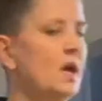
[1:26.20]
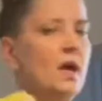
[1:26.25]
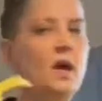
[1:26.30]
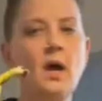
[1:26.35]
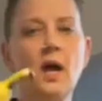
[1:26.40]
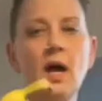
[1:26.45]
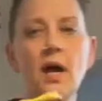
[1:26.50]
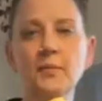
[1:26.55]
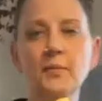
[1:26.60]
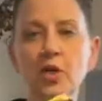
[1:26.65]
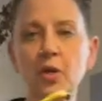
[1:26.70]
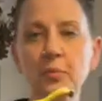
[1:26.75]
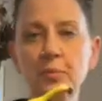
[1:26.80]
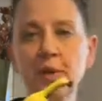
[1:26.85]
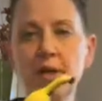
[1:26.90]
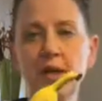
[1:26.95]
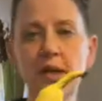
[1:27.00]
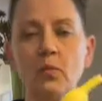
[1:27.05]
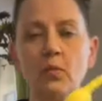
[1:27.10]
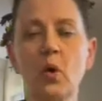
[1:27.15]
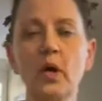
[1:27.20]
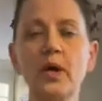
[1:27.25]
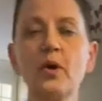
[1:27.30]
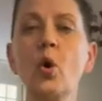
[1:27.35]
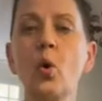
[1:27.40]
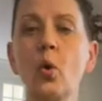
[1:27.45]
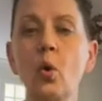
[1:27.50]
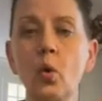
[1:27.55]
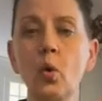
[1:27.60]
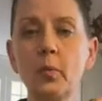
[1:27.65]
I'm going to put in 1
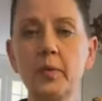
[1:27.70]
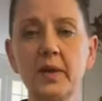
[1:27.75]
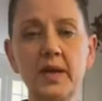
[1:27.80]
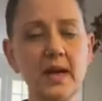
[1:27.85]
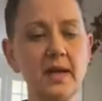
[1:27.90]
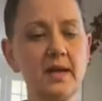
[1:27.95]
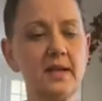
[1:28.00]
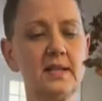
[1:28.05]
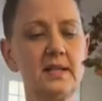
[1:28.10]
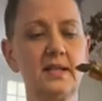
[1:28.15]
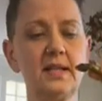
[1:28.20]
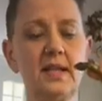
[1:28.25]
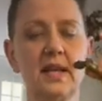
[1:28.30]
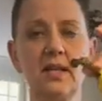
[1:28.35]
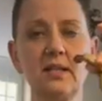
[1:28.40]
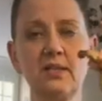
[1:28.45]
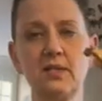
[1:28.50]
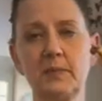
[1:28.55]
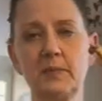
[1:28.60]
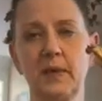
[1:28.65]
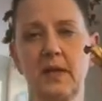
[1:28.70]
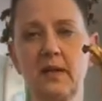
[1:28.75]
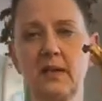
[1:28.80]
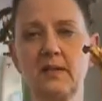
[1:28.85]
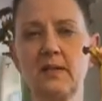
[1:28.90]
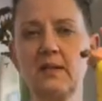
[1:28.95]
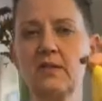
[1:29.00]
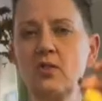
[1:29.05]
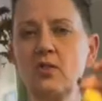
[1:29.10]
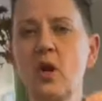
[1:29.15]
whole banana today just because
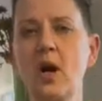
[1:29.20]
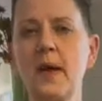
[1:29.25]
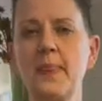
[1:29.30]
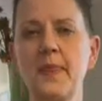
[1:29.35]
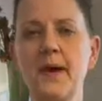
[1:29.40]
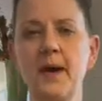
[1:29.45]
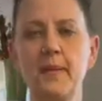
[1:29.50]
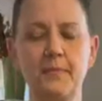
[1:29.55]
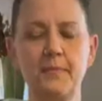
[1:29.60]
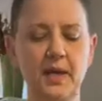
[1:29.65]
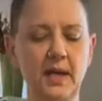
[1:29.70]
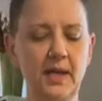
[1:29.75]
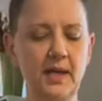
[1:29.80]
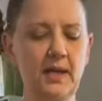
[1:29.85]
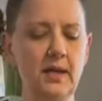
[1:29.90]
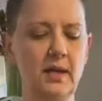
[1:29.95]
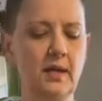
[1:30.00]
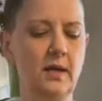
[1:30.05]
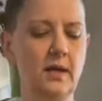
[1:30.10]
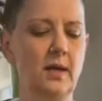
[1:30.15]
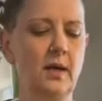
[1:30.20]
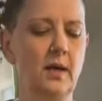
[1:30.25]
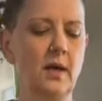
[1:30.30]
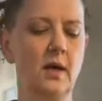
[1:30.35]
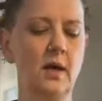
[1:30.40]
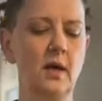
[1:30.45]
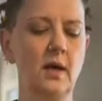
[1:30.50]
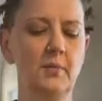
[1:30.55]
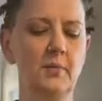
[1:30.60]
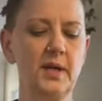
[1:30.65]
it's not that big.
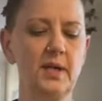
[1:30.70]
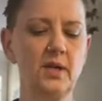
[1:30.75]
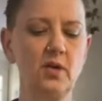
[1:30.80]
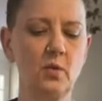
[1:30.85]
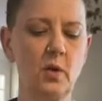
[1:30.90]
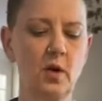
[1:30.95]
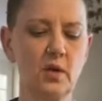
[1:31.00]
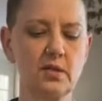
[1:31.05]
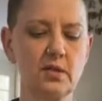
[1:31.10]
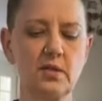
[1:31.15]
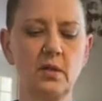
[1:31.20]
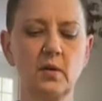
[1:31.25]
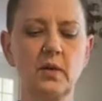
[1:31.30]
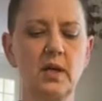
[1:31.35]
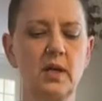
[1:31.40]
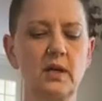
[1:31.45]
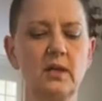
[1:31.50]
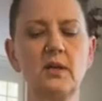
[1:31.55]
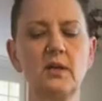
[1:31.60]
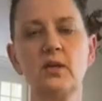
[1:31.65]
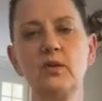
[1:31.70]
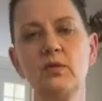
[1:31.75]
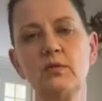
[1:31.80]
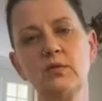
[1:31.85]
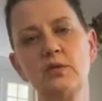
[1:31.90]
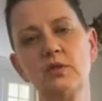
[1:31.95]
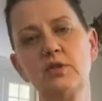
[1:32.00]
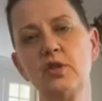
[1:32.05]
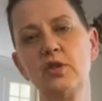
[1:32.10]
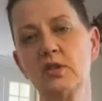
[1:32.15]
But you also can
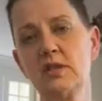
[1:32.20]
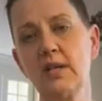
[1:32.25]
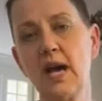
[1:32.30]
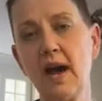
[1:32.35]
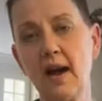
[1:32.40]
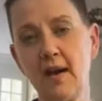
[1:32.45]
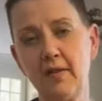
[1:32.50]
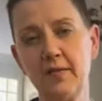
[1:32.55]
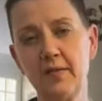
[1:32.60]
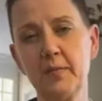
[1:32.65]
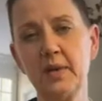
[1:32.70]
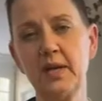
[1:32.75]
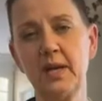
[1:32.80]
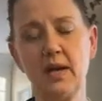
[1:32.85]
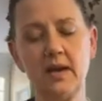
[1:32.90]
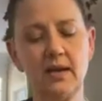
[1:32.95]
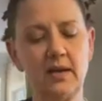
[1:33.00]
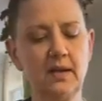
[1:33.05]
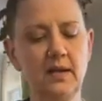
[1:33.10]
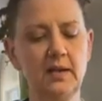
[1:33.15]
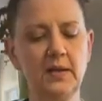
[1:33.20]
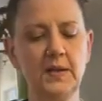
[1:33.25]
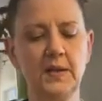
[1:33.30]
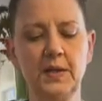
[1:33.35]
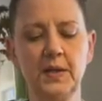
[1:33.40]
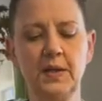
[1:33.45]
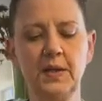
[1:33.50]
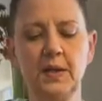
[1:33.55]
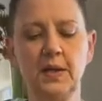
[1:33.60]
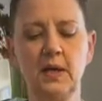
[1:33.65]
use just a half a banana
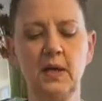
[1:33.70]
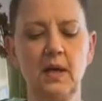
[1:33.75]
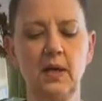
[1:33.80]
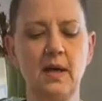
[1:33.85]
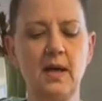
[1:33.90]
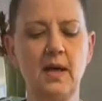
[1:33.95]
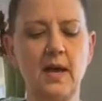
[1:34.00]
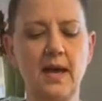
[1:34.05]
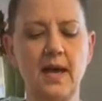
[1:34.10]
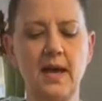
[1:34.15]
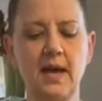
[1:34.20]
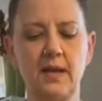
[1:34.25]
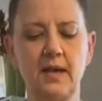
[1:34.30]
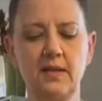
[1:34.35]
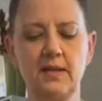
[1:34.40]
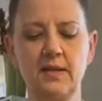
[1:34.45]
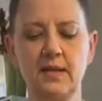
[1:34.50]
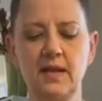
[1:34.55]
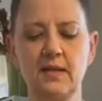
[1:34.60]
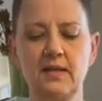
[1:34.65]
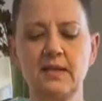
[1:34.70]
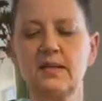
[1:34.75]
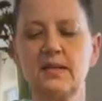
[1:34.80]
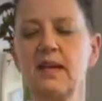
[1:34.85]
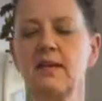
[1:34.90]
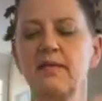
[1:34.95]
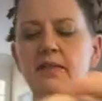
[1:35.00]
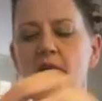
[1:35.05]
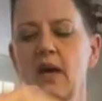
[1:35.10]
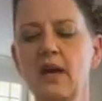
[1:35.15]
and then
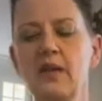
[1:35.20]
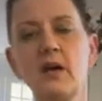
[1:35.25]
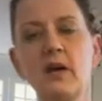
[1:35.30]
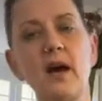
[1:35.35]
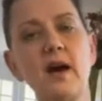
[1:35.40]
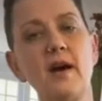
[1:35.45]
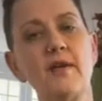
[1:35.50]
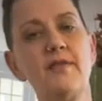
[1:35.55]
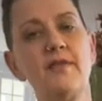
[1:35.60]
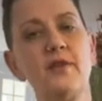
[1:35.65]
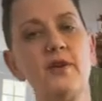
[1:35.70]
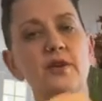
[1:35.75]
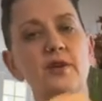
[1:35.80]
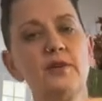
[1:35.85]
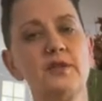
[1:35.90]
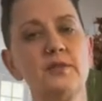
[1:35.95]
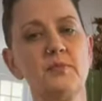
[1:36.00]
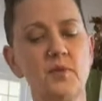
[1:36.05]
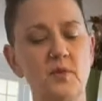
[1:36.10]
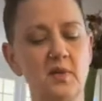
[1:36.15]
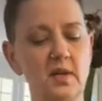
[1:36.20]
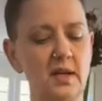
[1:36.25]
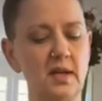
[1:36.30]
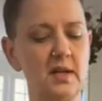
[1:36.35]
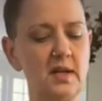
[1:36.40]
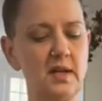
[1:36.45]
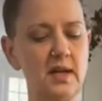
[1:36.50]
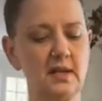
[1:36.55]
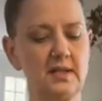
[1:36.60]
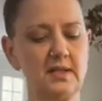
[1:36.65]
save the other half for your smoothie the
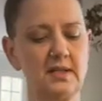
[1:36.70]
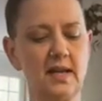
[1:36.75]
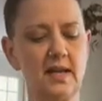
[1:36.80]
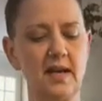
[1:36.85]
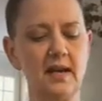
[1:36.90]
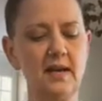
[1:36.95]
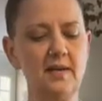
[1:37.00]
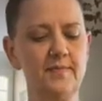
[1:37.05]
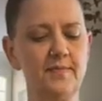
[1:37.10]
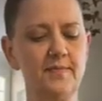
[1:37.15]
next day.